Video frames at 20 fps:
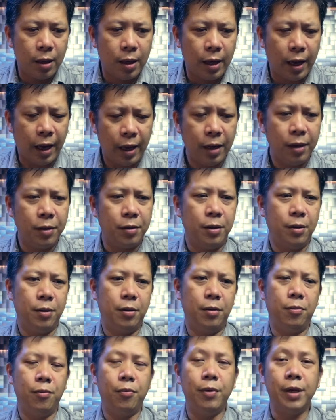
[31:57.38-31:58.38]
And
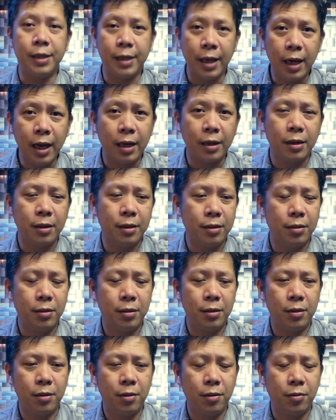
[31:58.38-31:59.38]
with that,
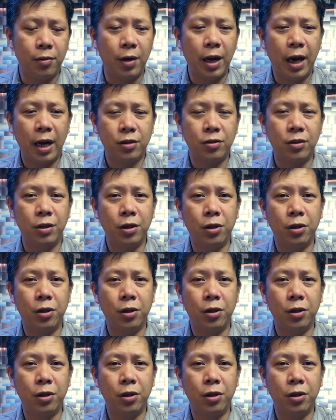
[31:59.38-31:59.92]
we're actually